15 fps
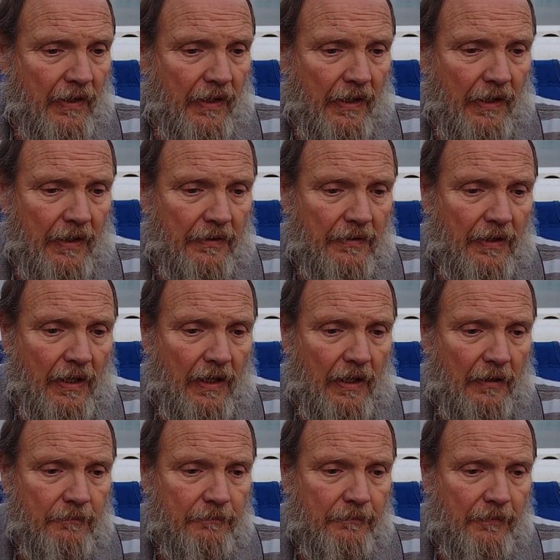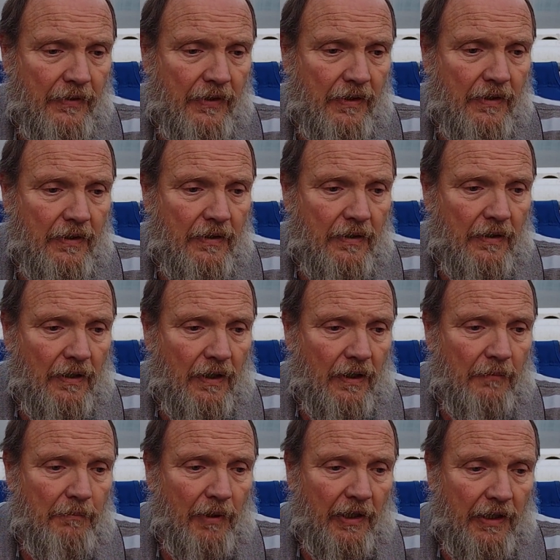And
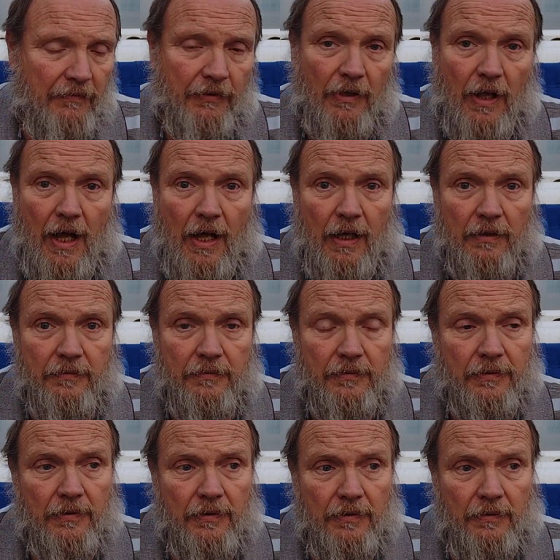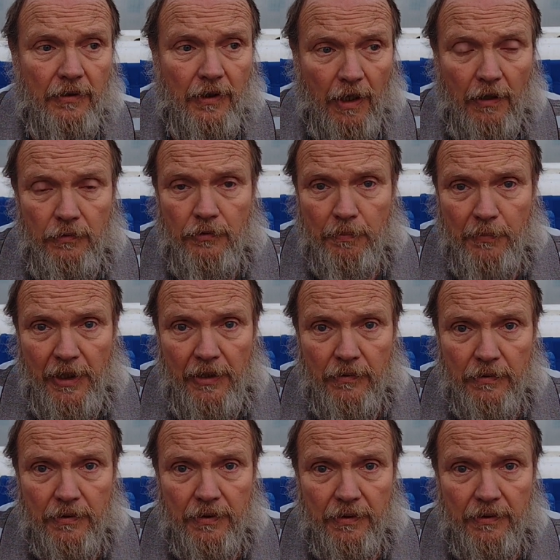believe it or not, goat's
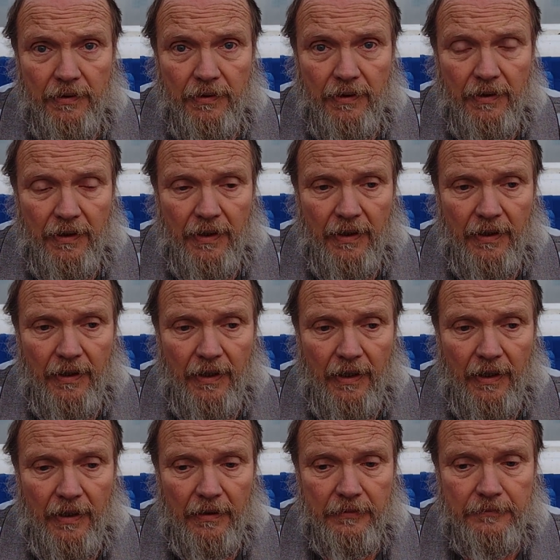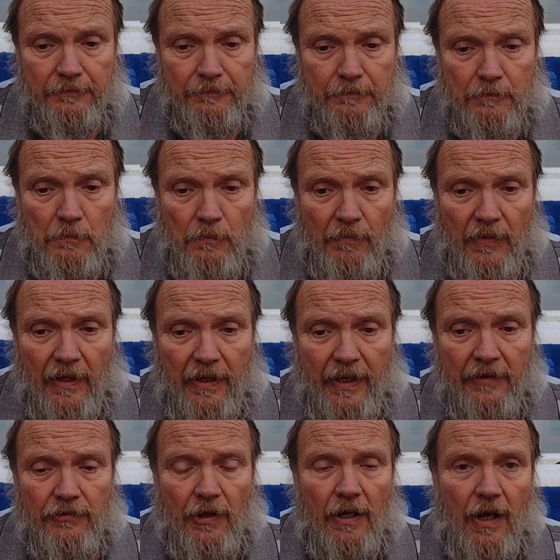milk
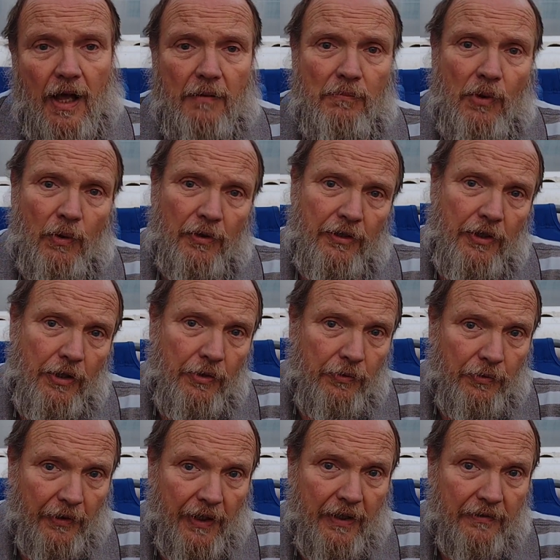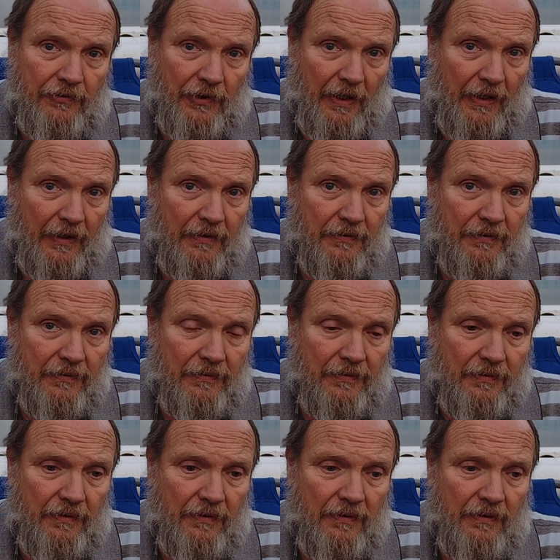has a lot more nutrients in it
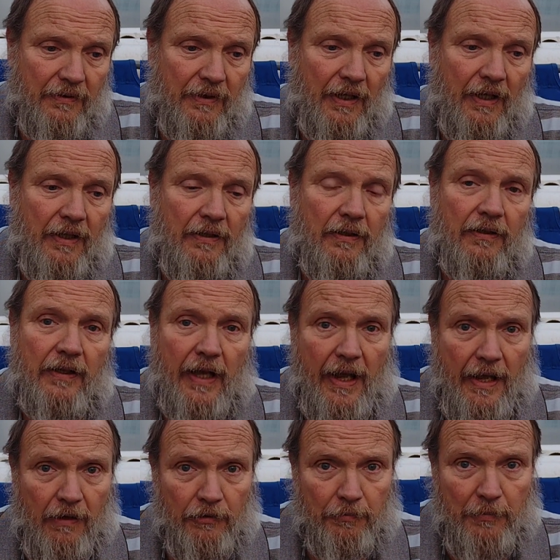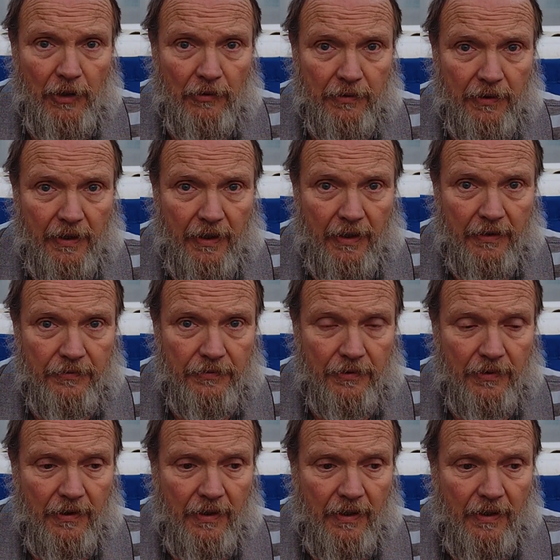than cow's milk does.
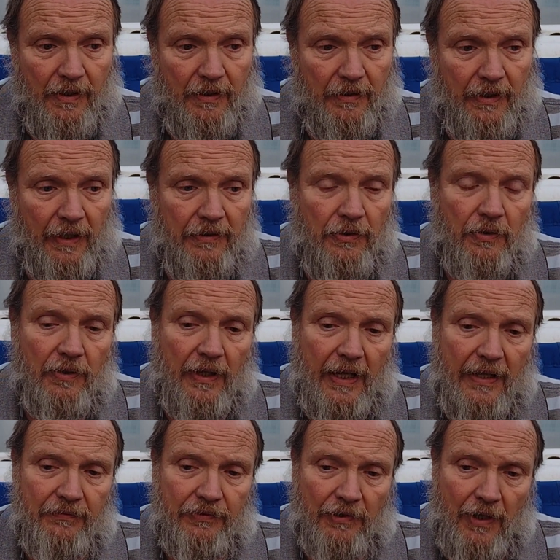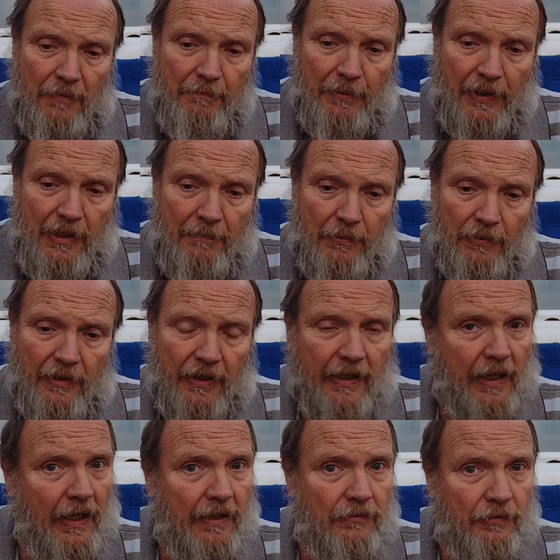Now you can have some people that
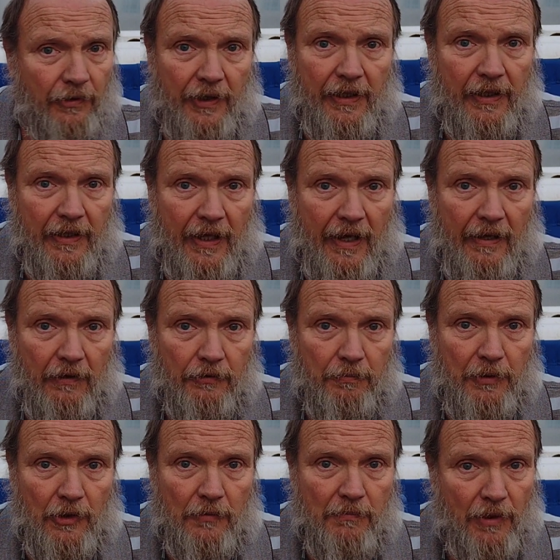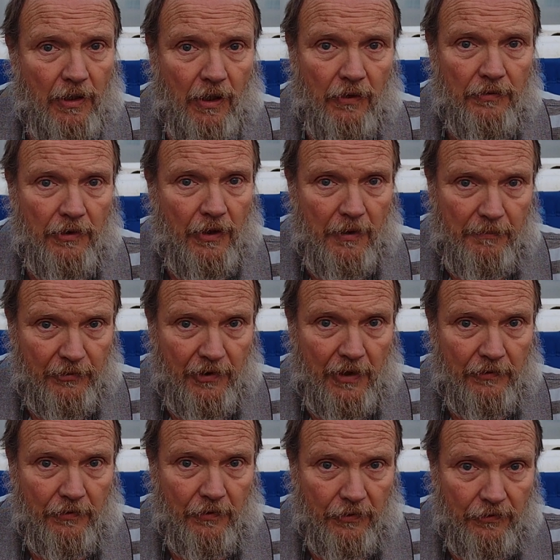can't drink cow's milk because it
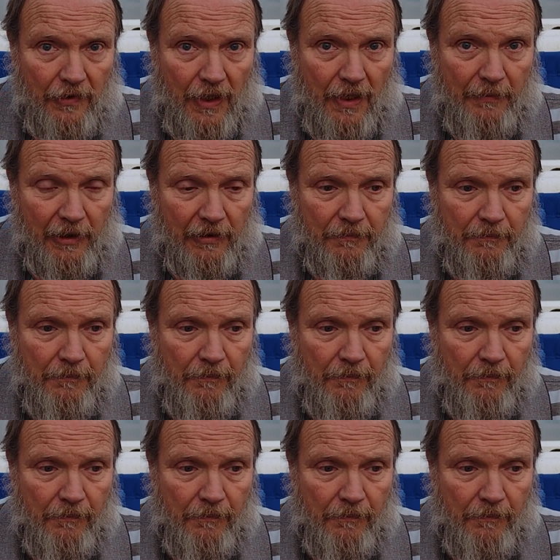upsets their stomach.